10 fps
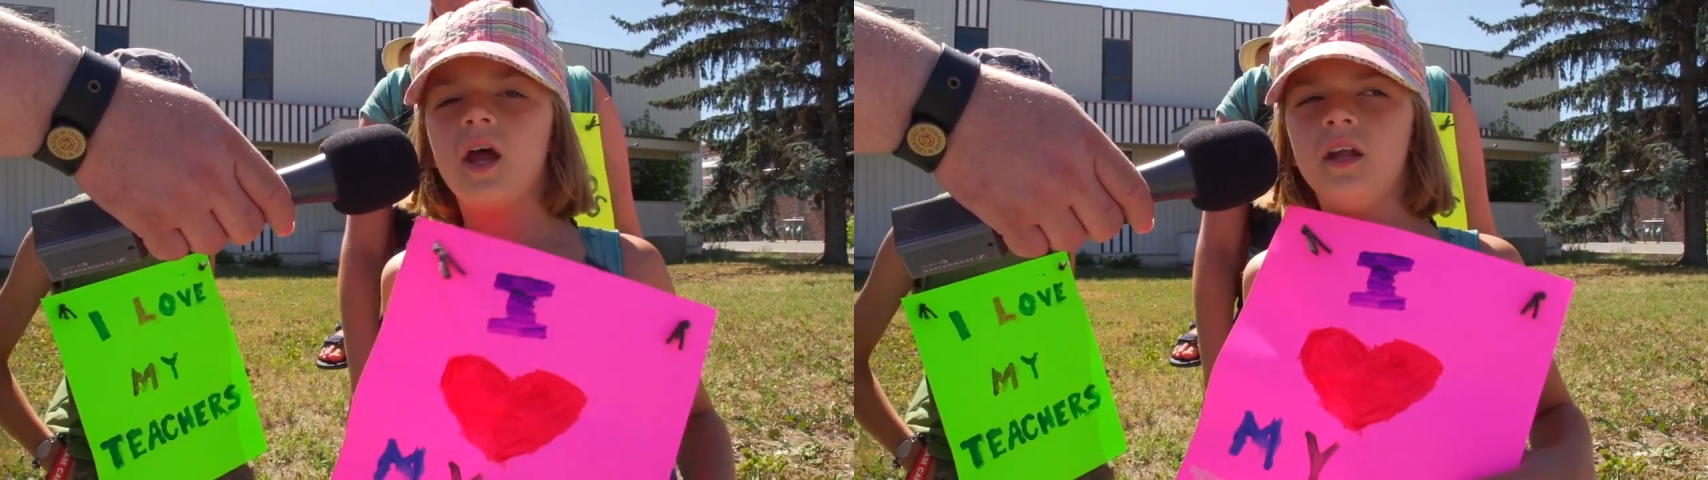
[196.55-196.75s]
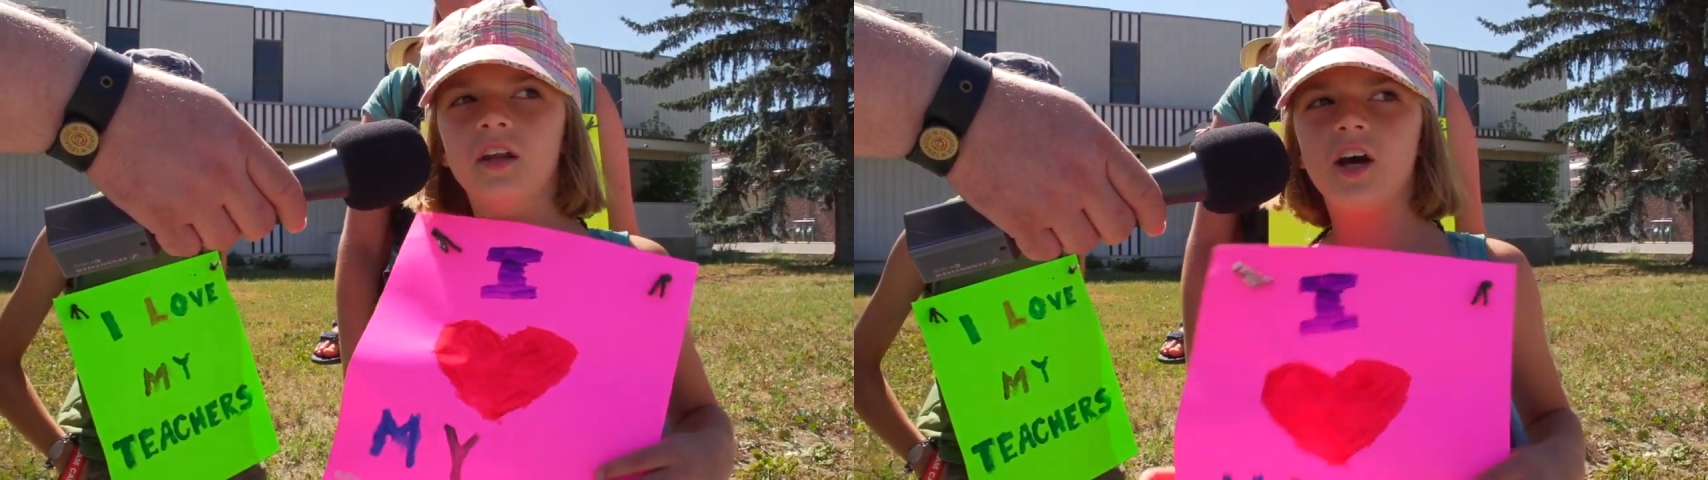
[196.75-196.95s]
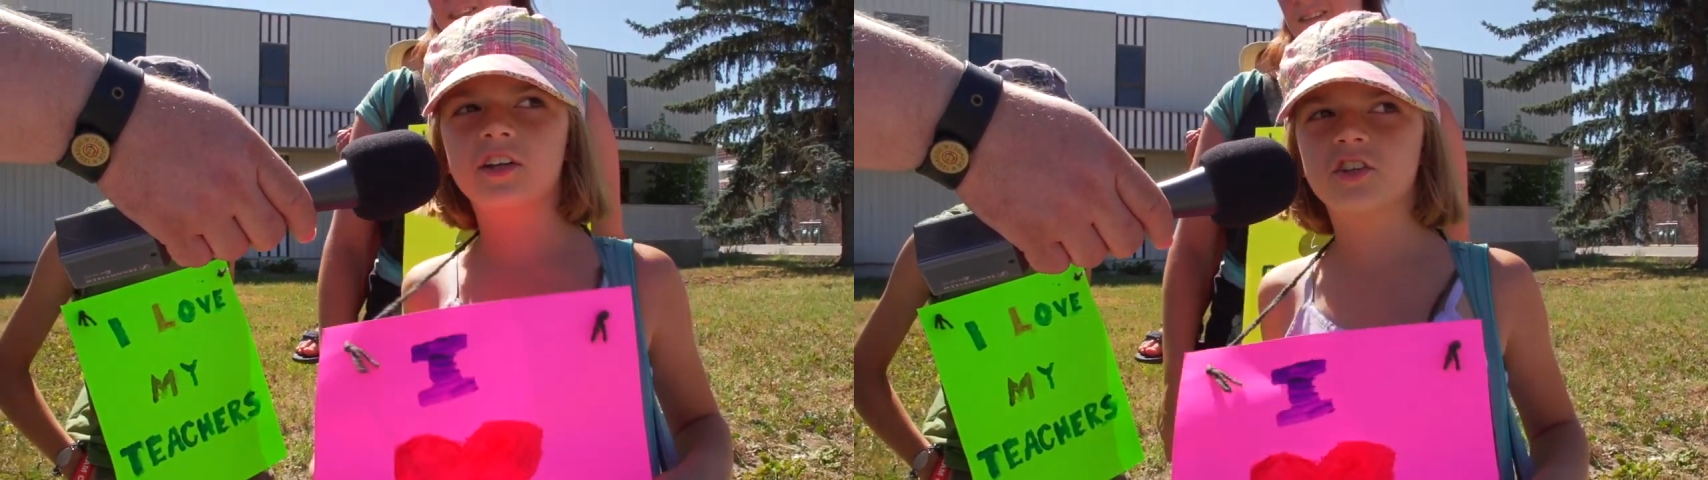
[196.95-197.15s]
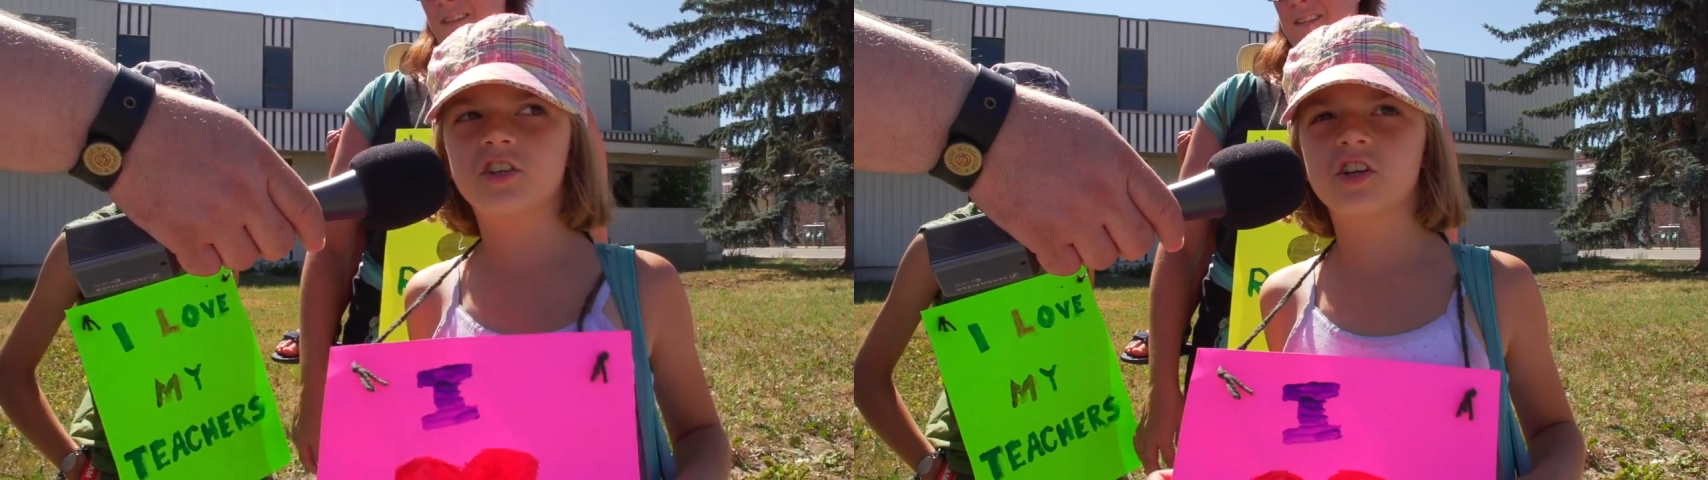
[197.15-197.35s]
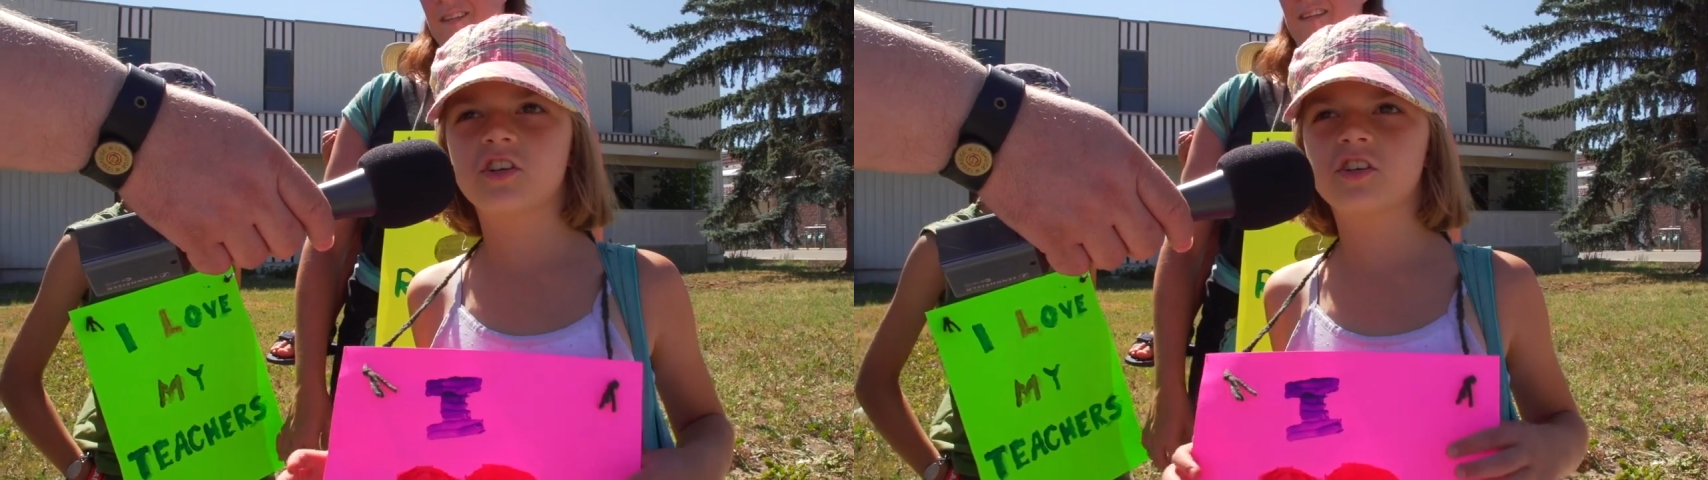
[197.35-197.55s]
and not
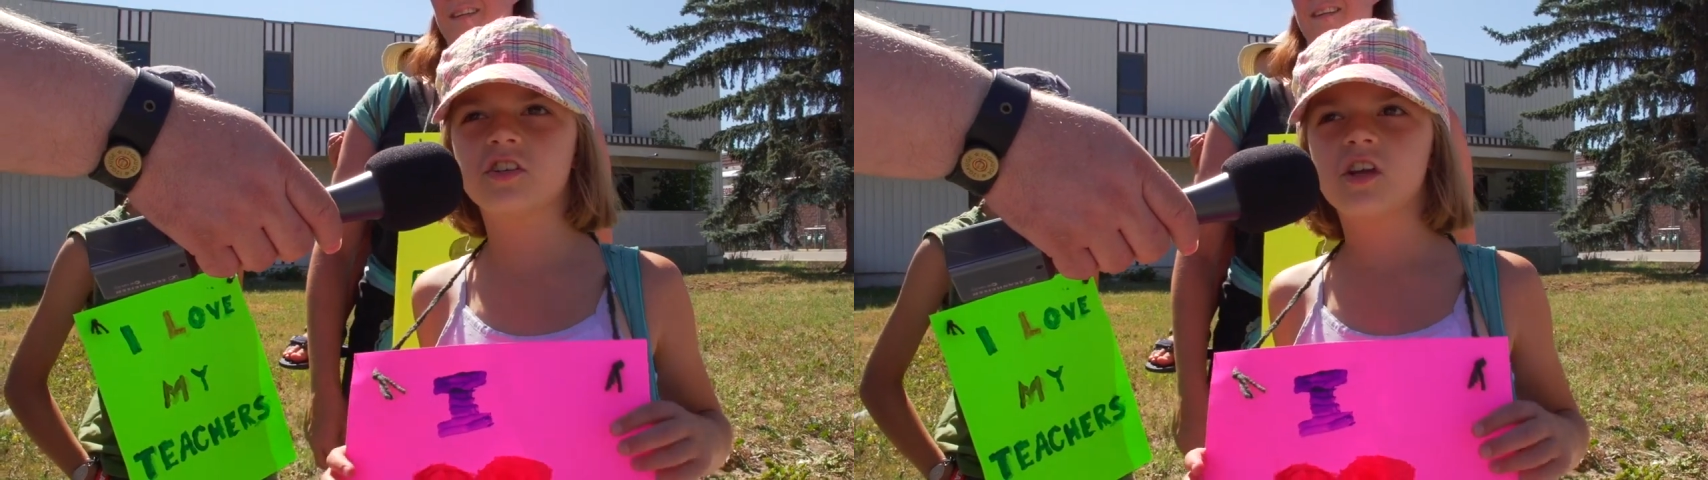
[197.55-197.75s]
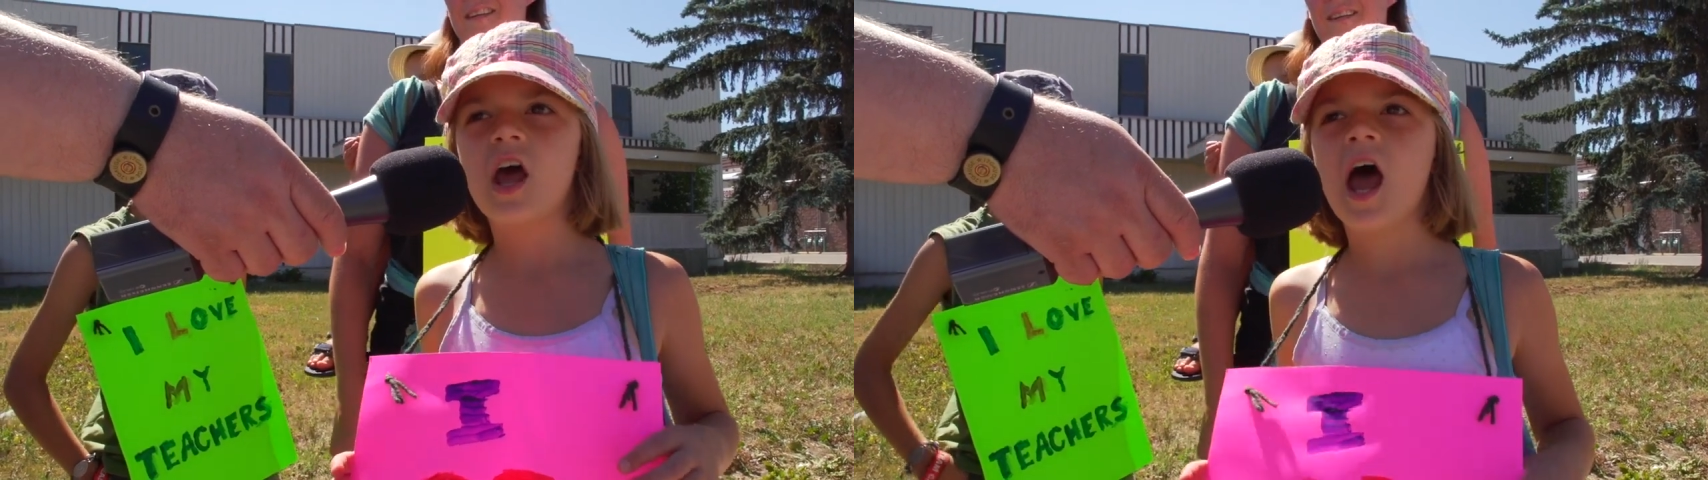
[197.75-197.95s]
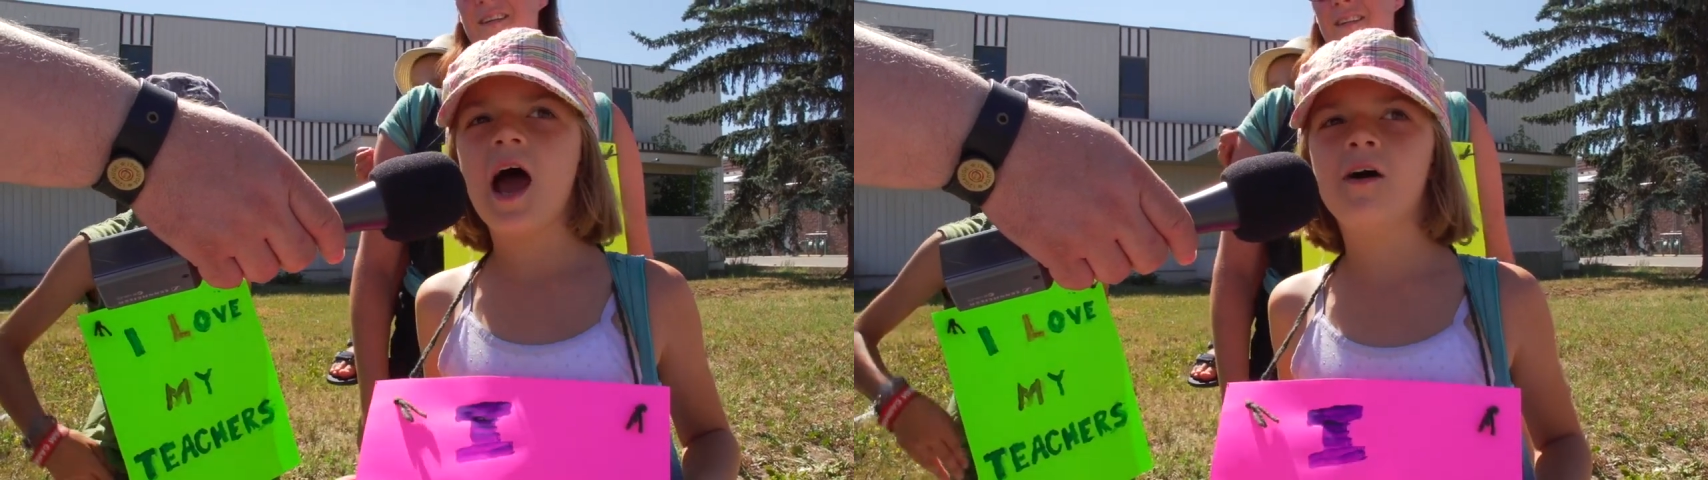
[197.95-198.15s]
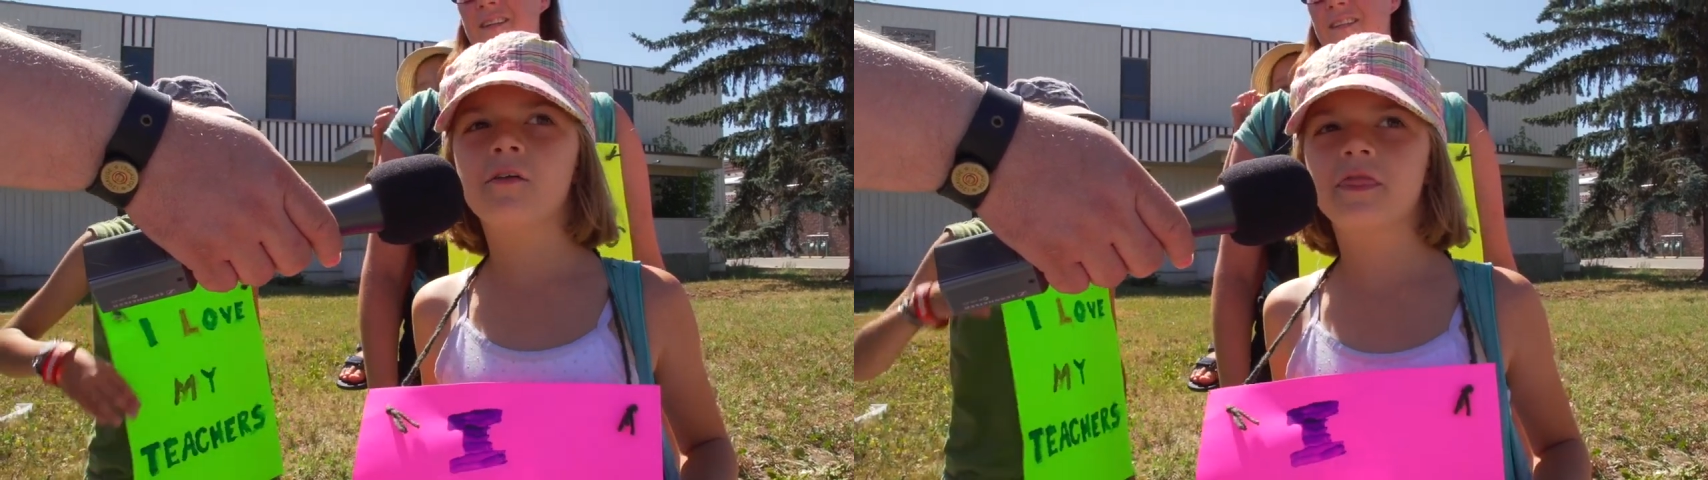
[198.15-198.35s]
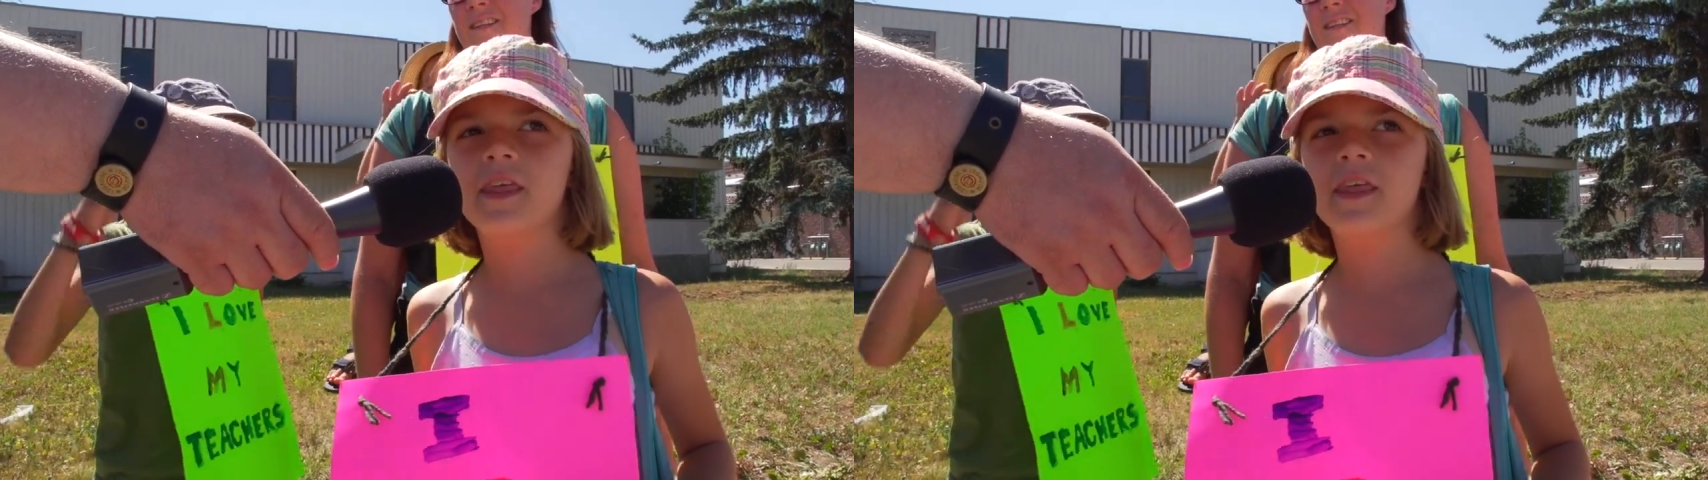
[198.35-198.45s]
just how